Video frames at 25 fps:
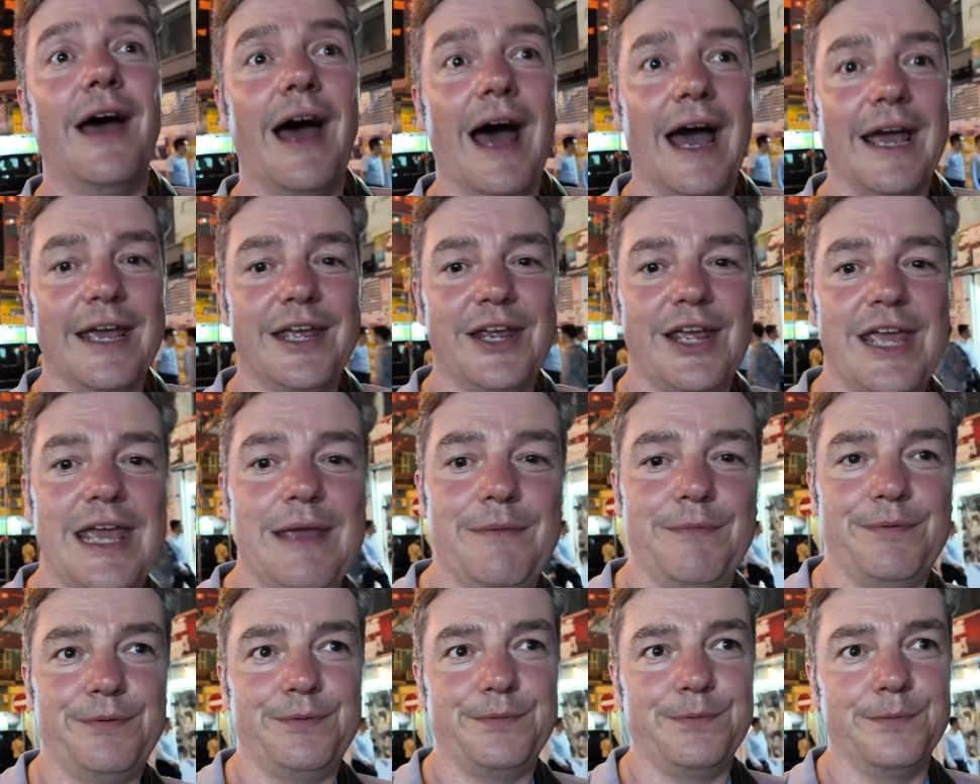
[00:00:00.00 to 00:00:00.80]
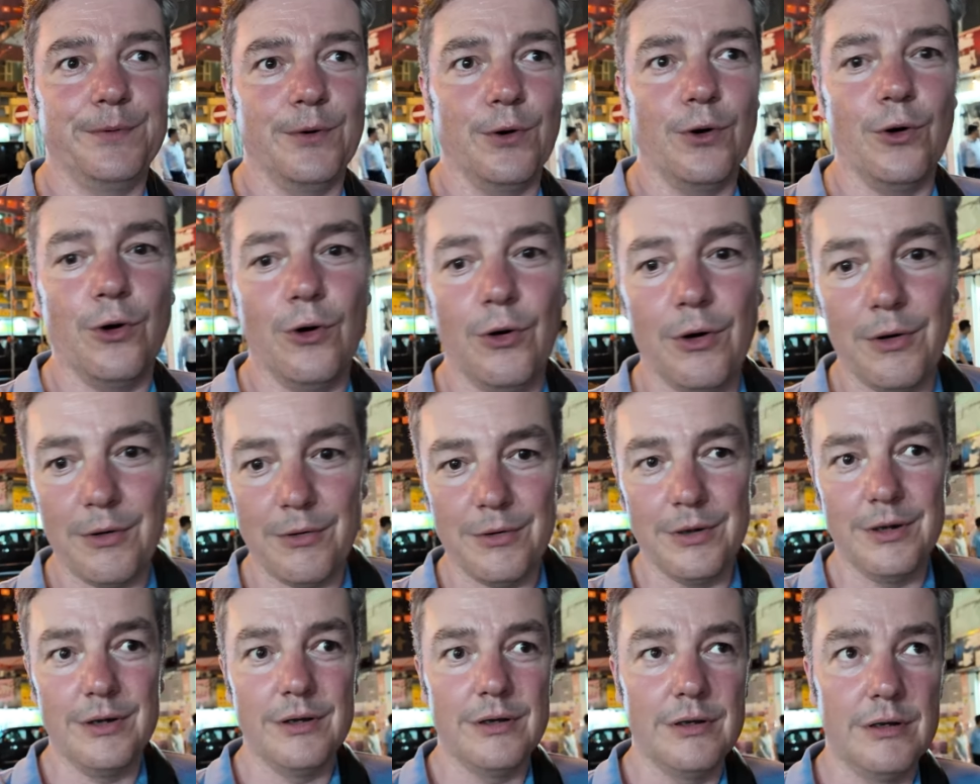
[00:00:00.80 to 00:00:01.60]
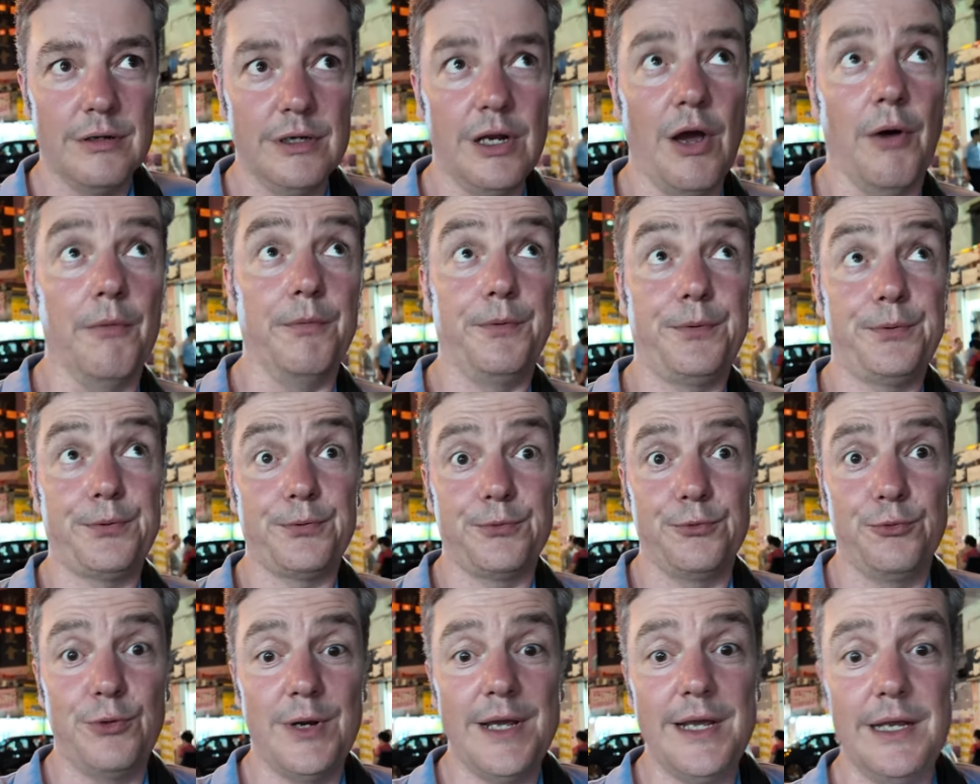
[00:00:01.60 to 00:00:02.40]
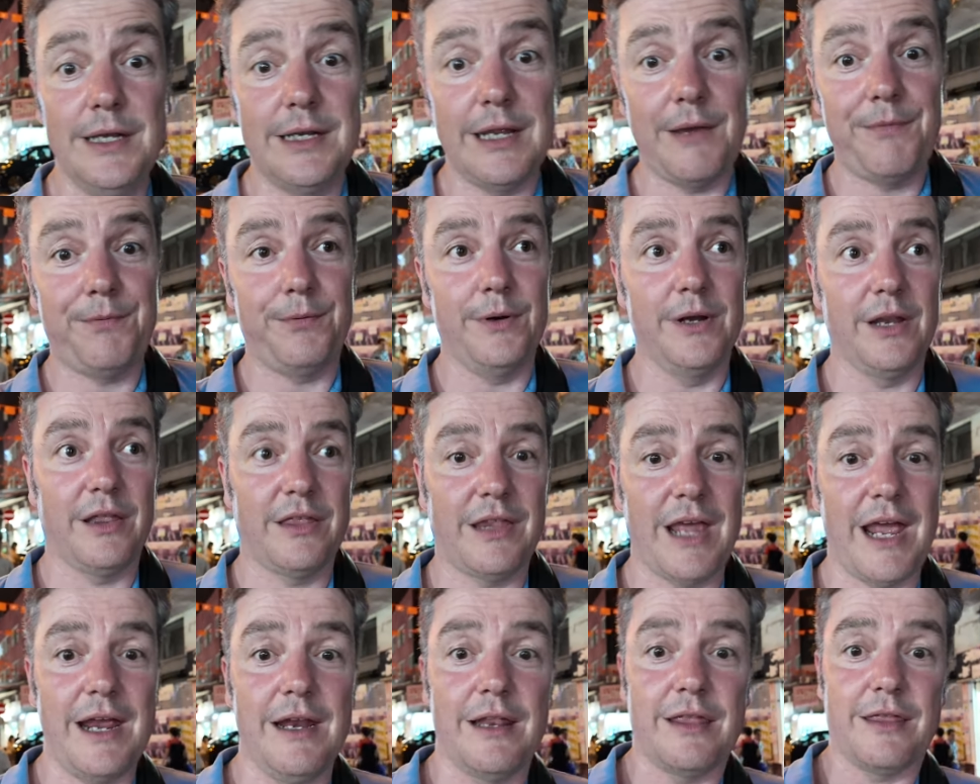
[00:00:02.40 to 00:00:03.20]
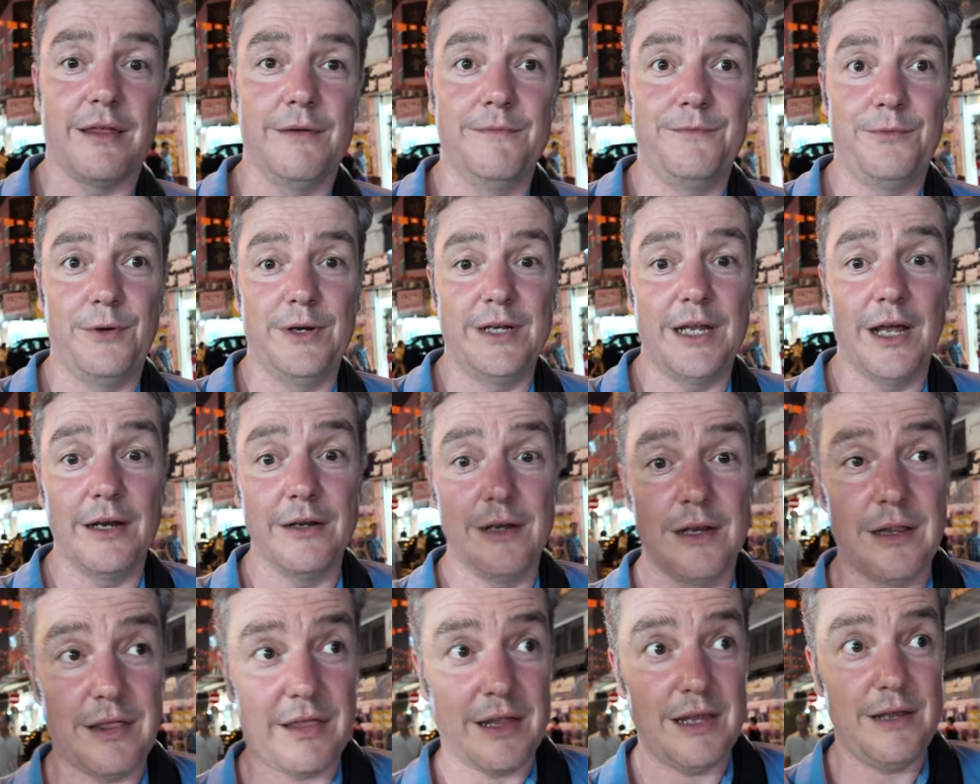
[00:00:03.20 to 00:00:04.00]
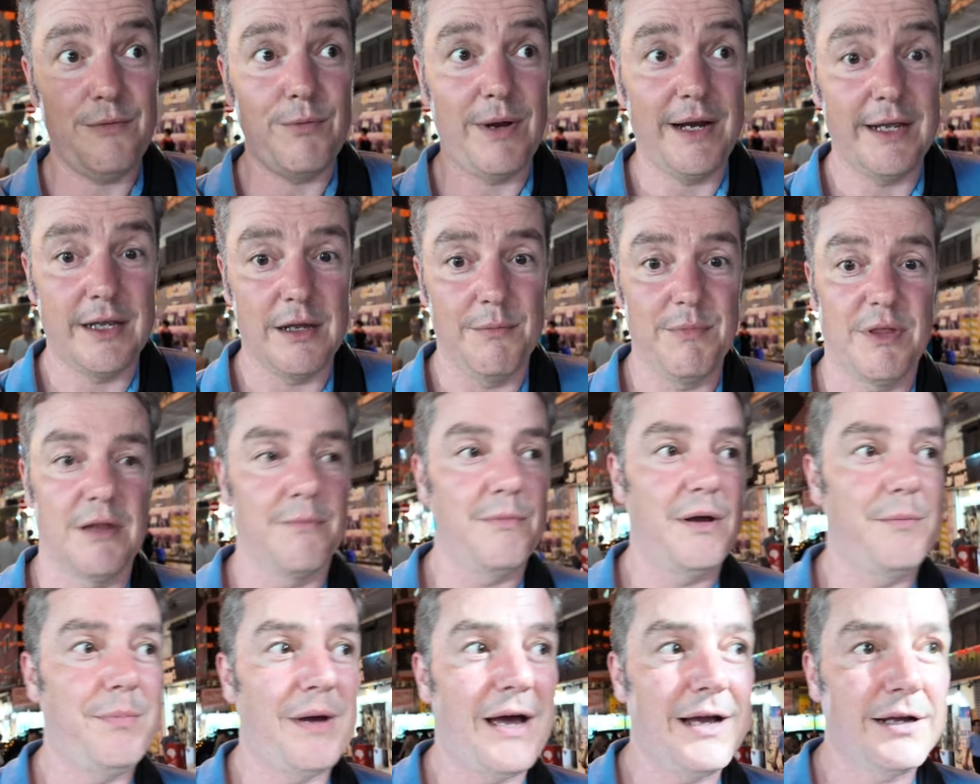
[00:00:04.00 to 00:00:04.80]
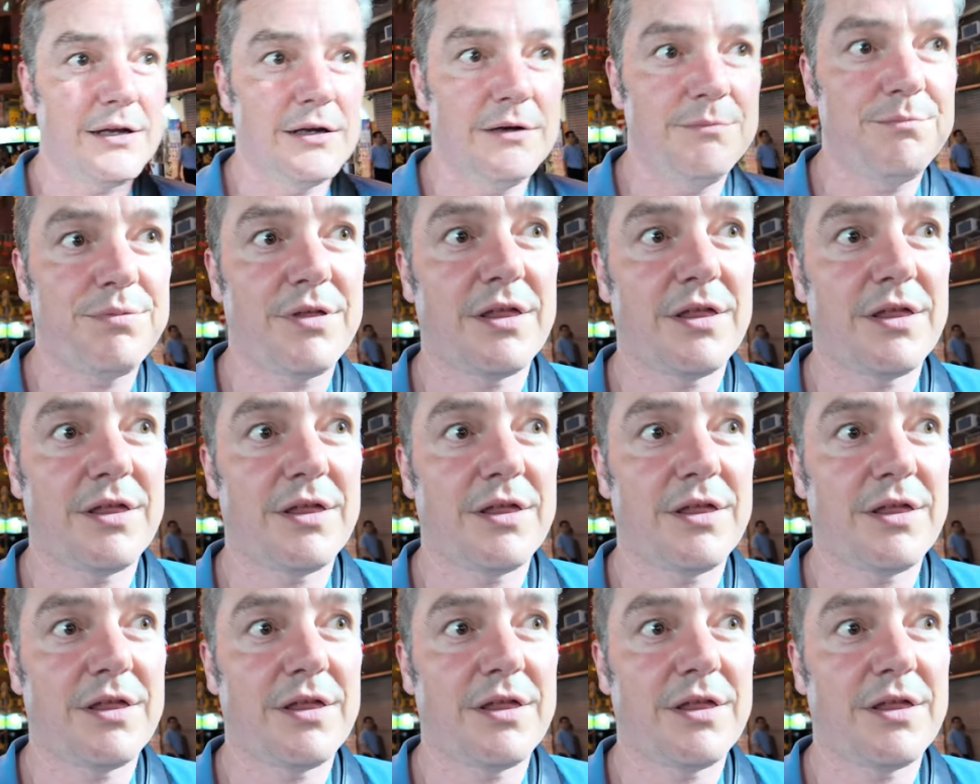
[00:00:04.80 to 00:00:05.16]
I keep three different states of redundancy when it comes to my backup.